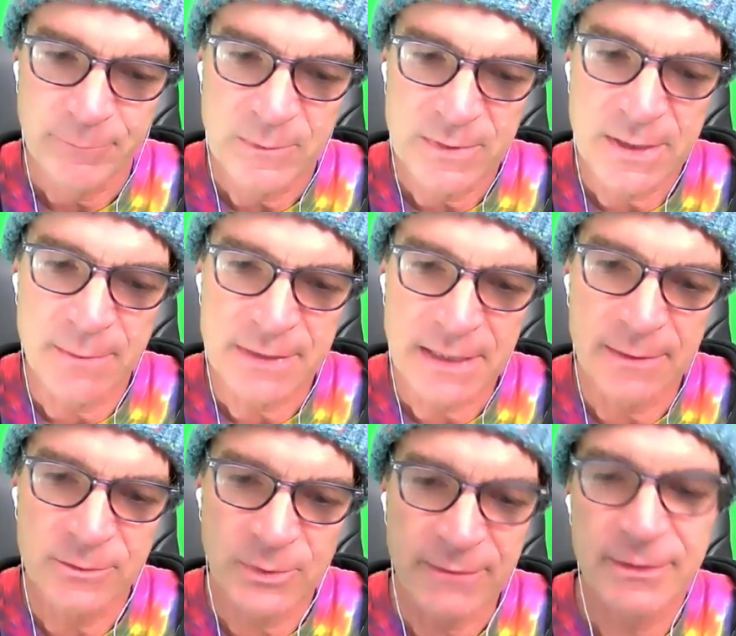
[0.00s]

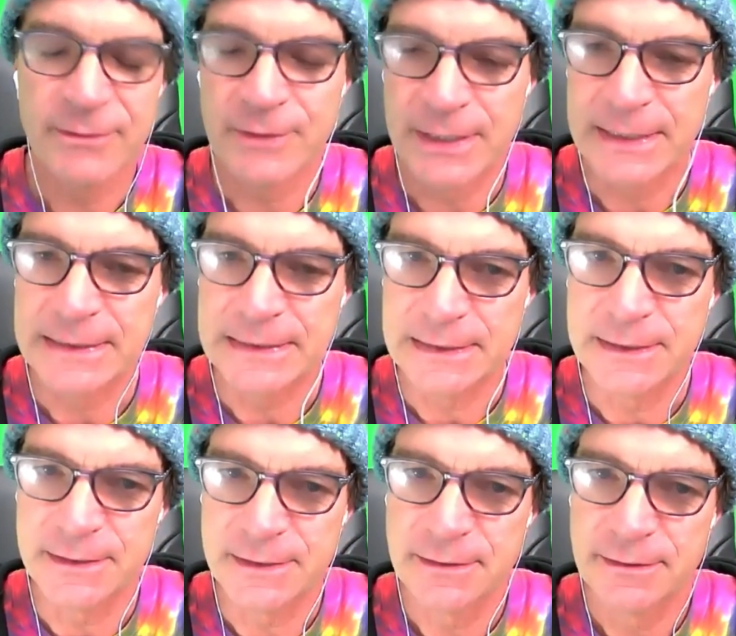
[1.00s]
Sometimes we have different
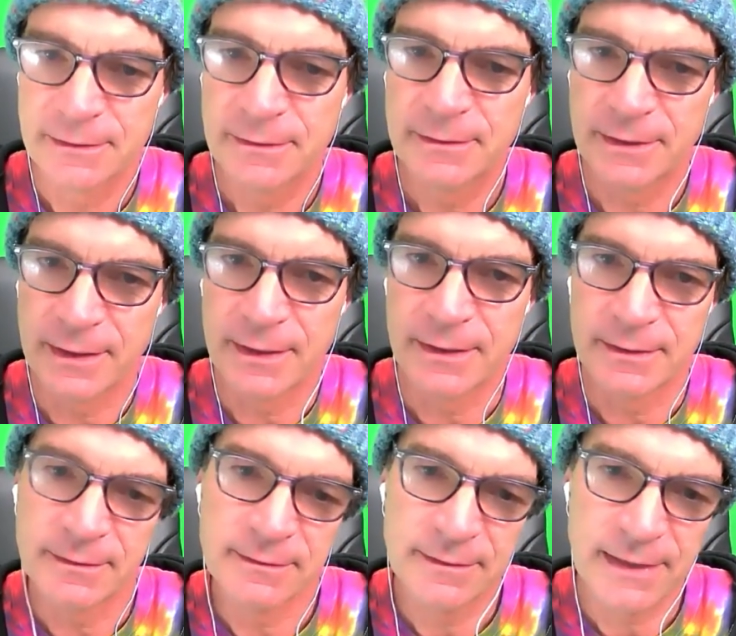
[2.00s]
ideas.
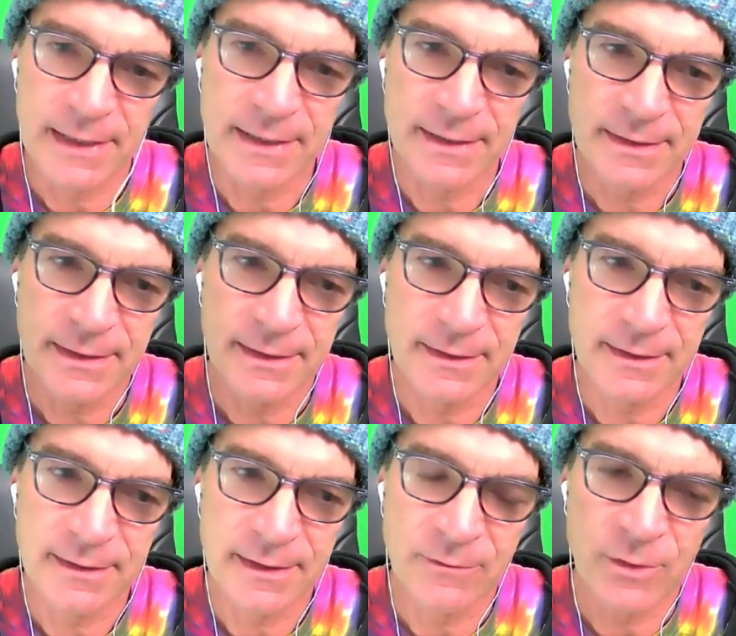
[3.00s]
And I think
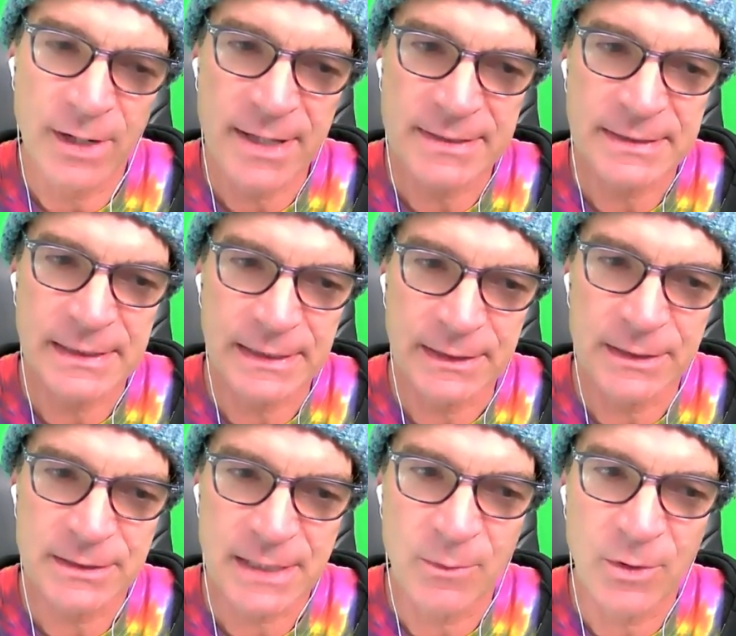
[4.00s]
if we're not sitting in the
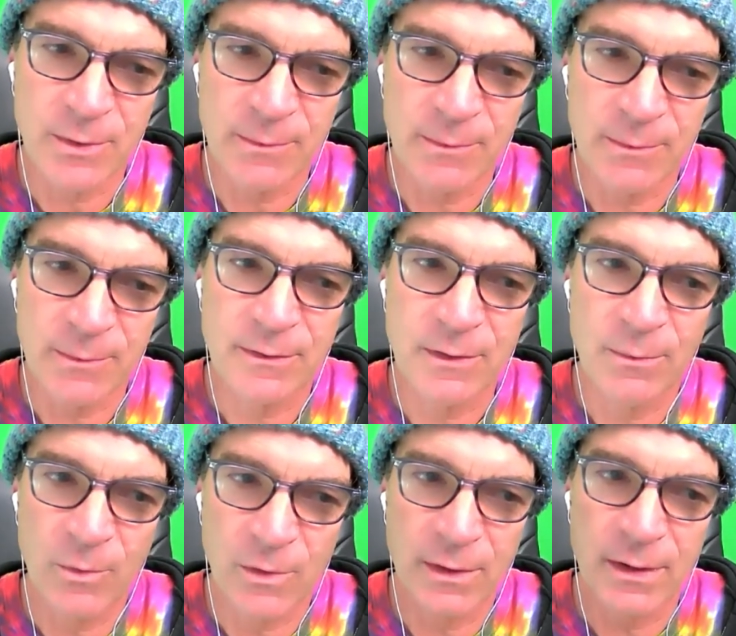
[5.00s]
same room, the
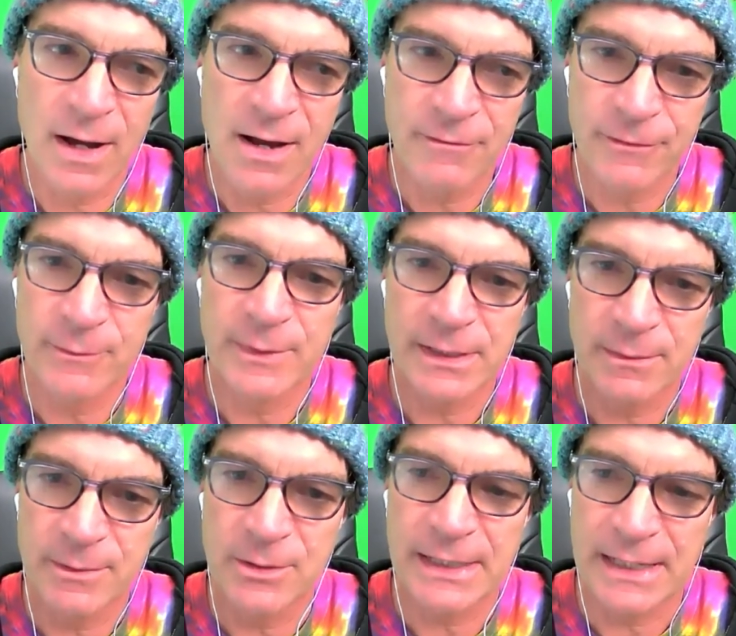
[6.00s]
more often we
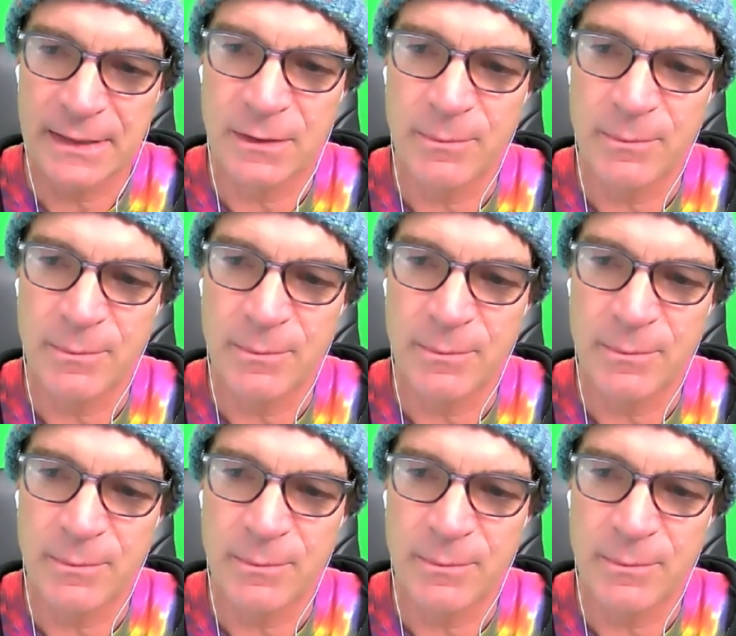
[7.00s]
communicate, the